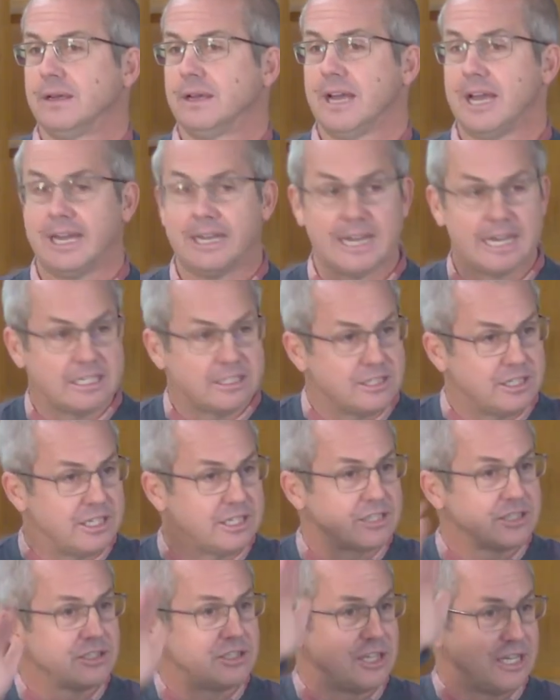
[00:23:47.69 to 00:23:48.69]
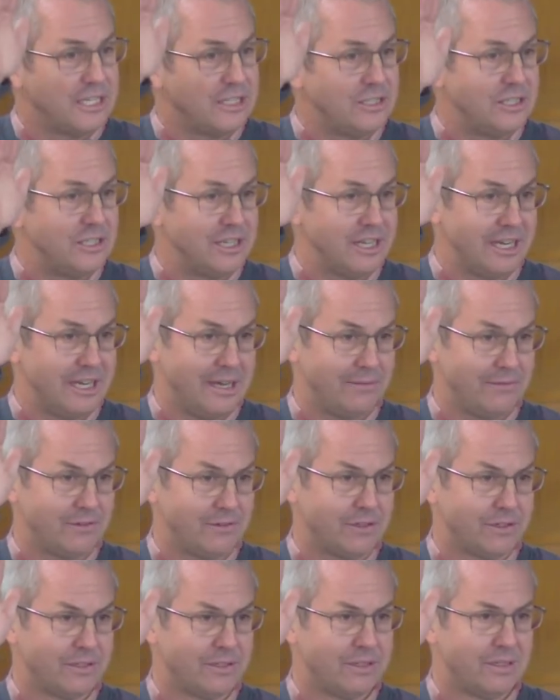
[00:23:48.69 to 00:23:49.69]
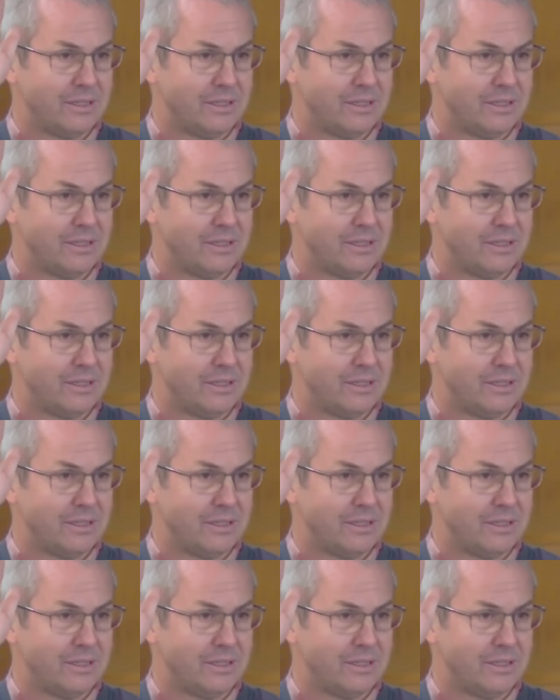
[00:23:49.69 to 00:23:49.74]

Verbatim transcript: And as he ascends into heaven,